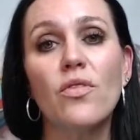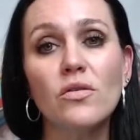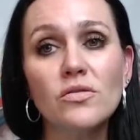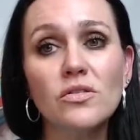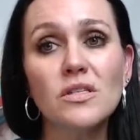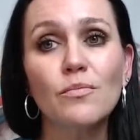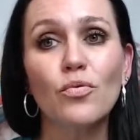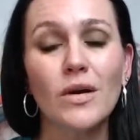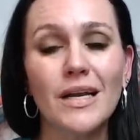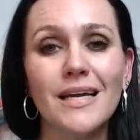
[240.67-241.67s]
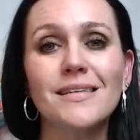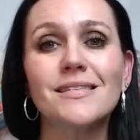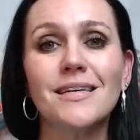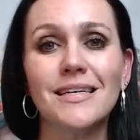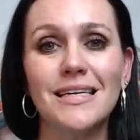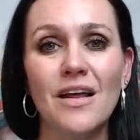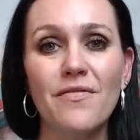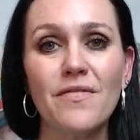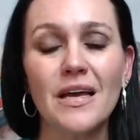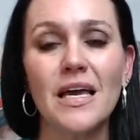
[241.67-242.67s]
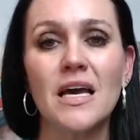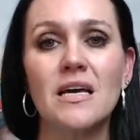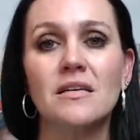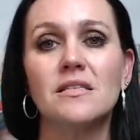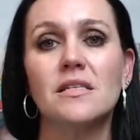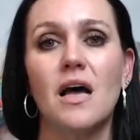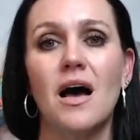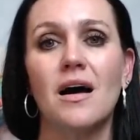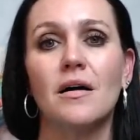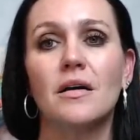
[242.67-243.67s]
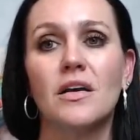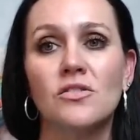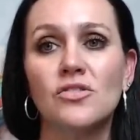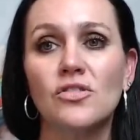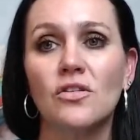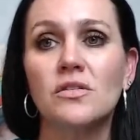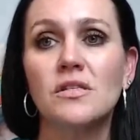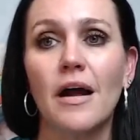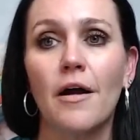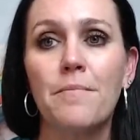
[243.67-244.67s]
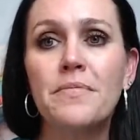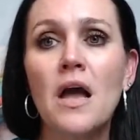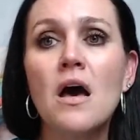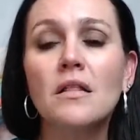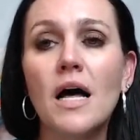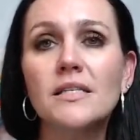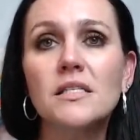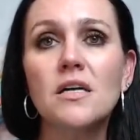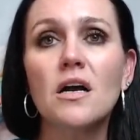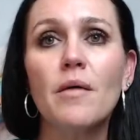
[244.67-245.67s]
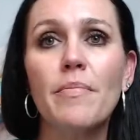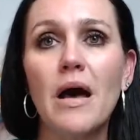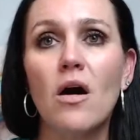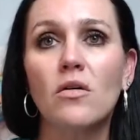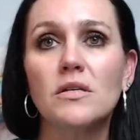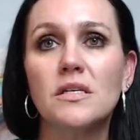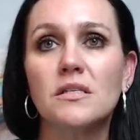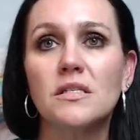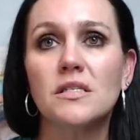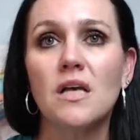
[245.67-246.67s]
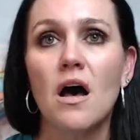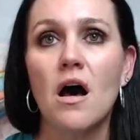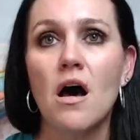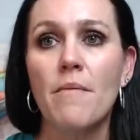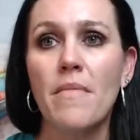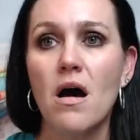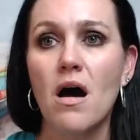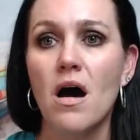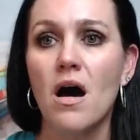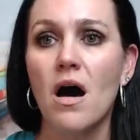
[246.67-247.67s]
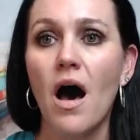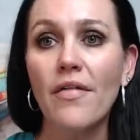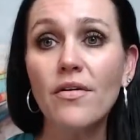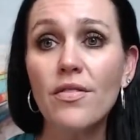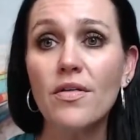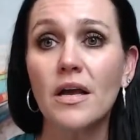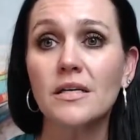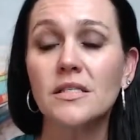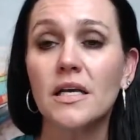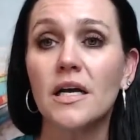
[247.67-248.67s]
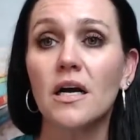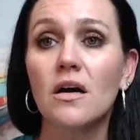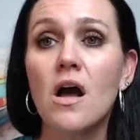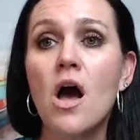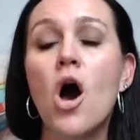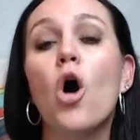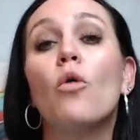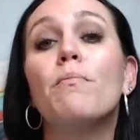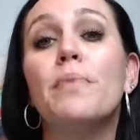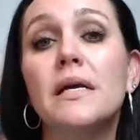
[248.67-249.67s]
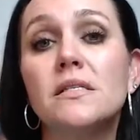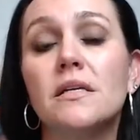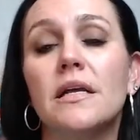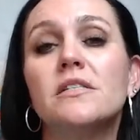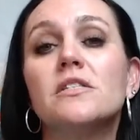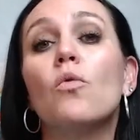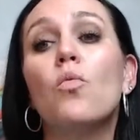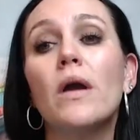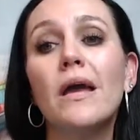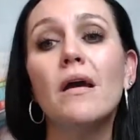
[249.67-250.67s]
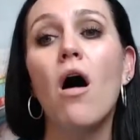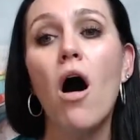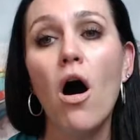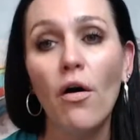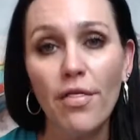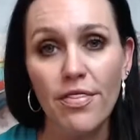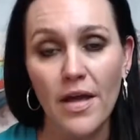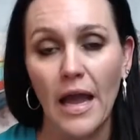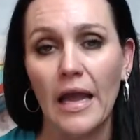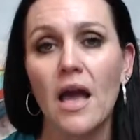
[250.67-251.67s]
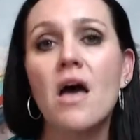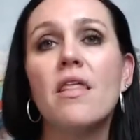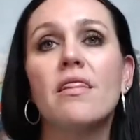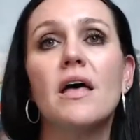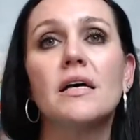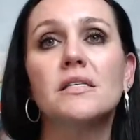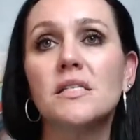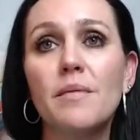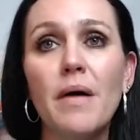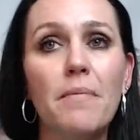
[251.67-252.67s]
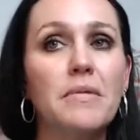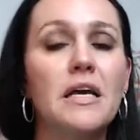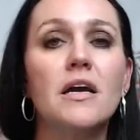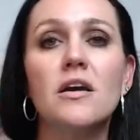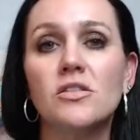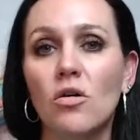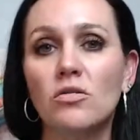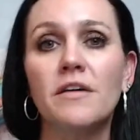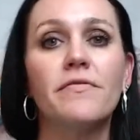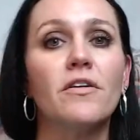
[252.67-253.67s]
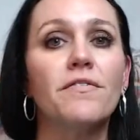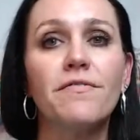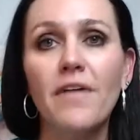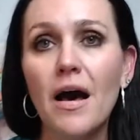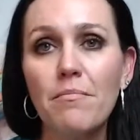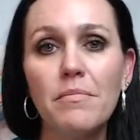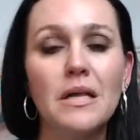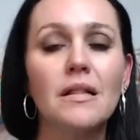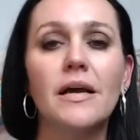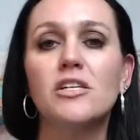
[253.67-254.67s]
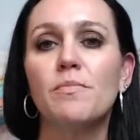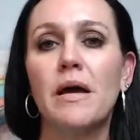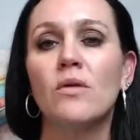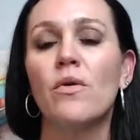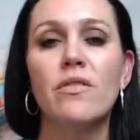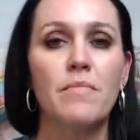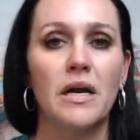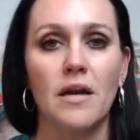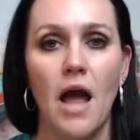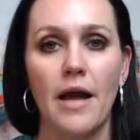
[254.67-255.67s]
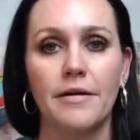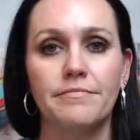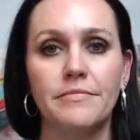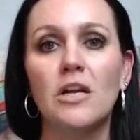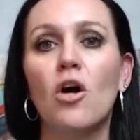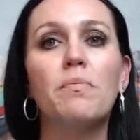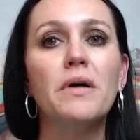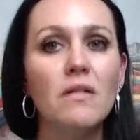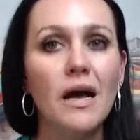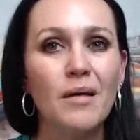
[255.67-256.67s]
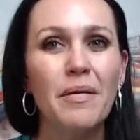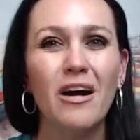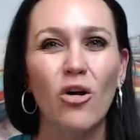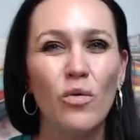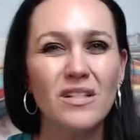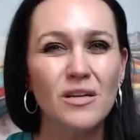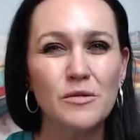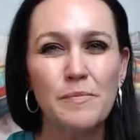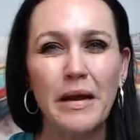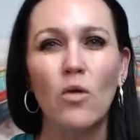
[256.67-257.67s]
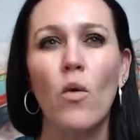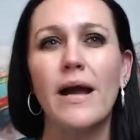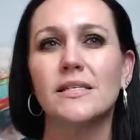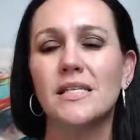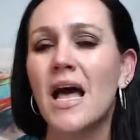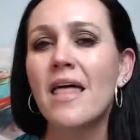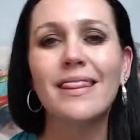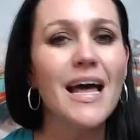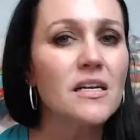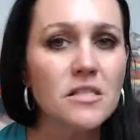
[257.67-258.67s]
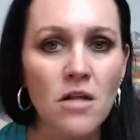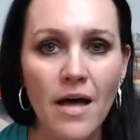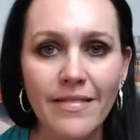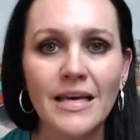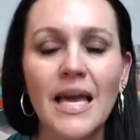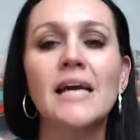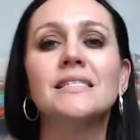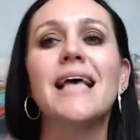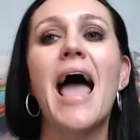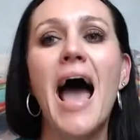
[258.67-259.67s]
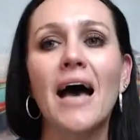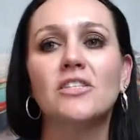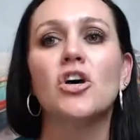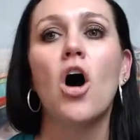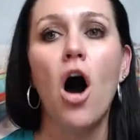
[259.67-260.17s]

those are some pretty significant concerns there. Let's talk about some other things here. Obesity. So we all think that sleep apnea is only for fat middle-aged men with a big neck, you know, built like a barrel with this big waist. That is not the case at